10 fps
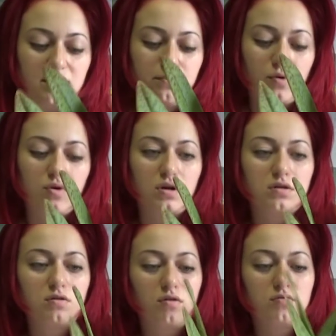a broken
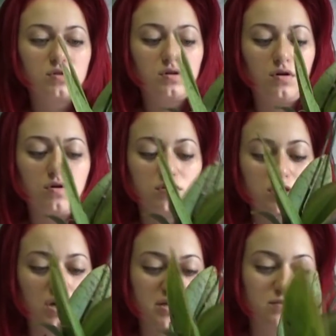growth on
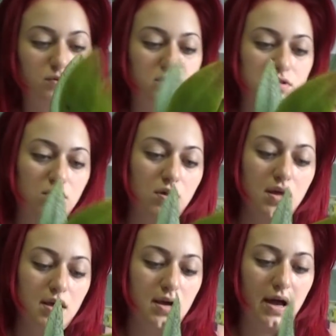transport, so
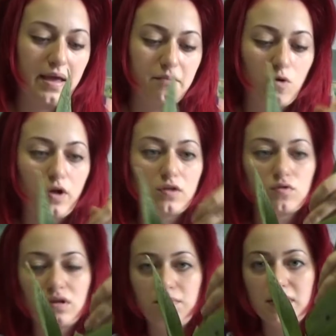I am going to
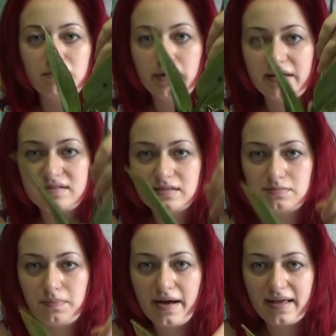keep it by its
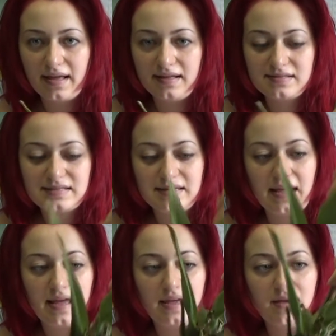spike and
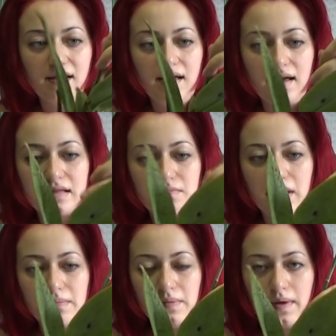stake, and
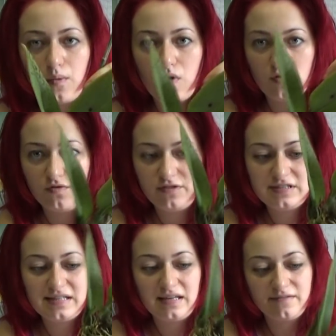maybe by one of
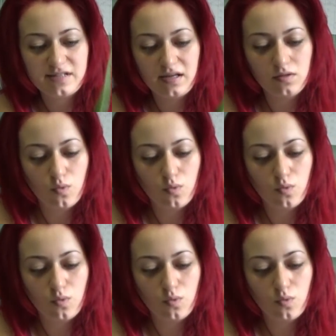its leaves and